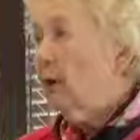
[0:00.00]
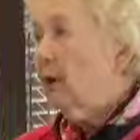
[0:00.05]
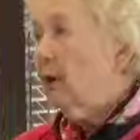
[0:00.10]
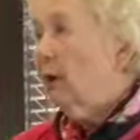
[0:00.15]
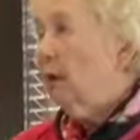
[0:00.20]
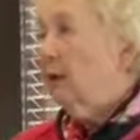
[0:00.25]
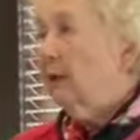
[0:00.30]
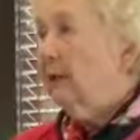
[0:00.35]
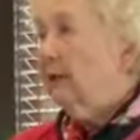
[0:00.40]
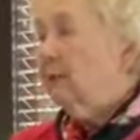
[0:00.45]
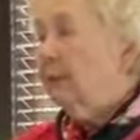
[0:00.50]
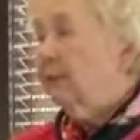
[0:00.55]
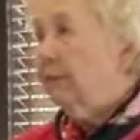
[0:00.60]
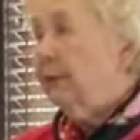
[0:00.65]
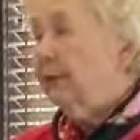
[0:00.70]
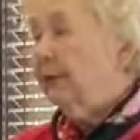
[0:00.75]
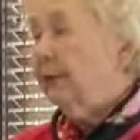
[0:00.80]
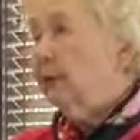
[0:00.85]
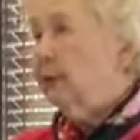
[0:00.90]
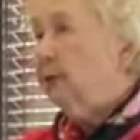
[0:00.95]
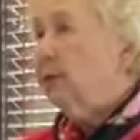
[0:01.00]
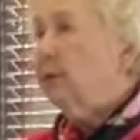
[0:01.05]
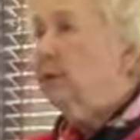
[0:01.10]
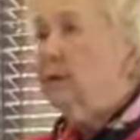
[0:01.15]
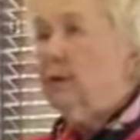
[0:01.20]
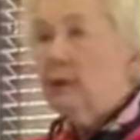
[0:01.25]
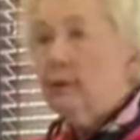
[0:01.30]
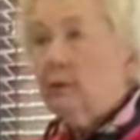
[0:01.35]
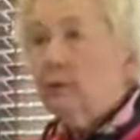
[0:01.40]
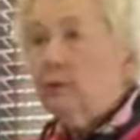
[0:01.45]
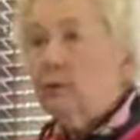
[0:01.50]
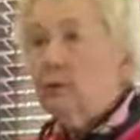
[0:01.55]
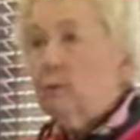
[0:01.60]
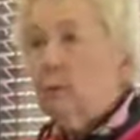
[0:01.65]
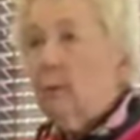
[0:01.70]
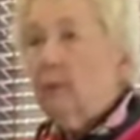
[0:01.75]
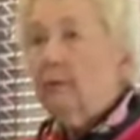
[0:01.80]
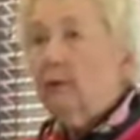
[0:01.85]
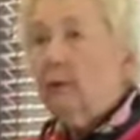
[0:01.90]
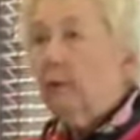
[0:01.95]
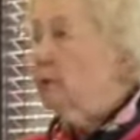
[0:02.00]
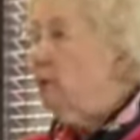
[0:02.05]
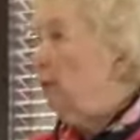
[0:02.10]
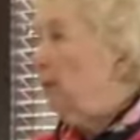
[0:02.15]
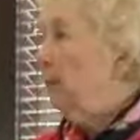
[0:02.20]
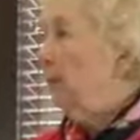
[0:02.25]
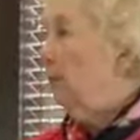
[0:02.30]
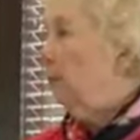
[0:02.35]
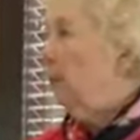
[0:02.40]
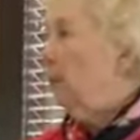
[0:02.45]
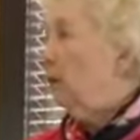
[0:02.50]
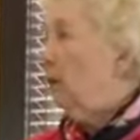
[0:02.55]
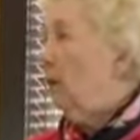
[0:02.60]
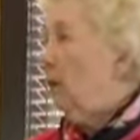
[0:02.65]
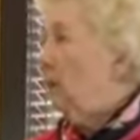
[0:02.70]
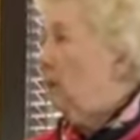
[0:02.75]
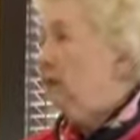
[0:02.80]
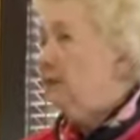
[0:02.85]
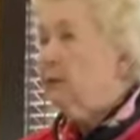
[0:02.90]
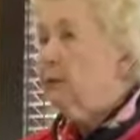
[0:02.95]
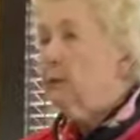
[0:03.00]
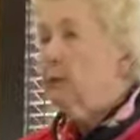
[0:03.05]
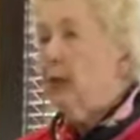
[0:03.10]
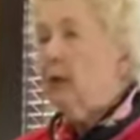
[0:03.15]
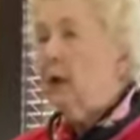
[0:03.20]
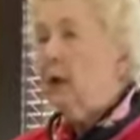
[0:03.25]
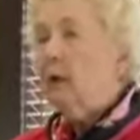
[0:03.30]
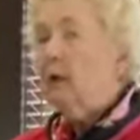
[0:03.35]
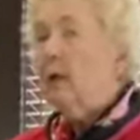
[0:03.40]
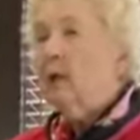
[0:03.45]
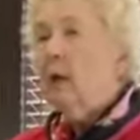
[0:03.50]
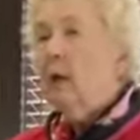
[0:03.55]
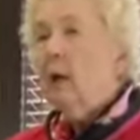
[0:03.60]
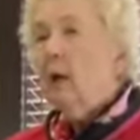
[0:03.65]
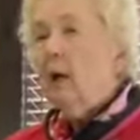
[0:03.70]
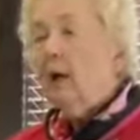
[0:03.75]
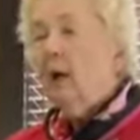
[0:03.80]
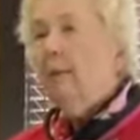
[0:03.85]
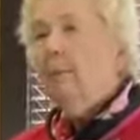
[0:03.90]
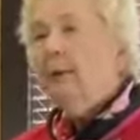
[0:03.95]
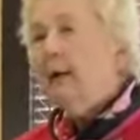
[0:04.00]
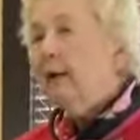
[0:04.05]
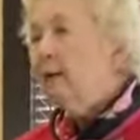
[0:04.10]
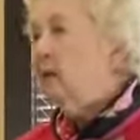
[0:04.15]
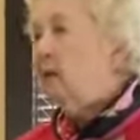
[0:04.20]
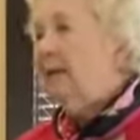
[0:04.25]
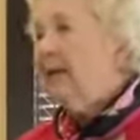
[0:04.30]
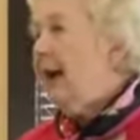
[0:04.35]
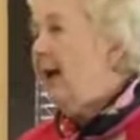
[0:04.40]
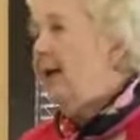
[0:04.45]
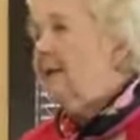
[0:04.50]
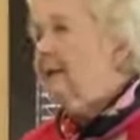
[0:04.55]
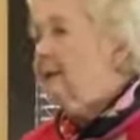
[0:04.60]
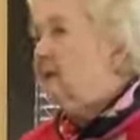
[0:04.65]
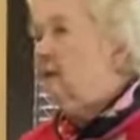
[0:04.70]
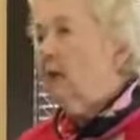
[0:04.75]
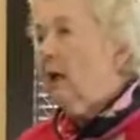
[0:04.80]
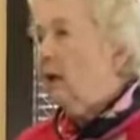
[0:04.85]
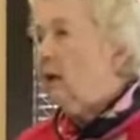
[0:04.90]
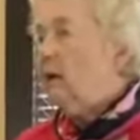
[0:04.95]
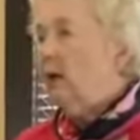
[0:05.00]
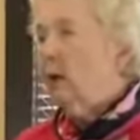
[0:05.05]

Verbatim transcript: All Hidden Figures, that's what those women were called as well. Apparently, I did not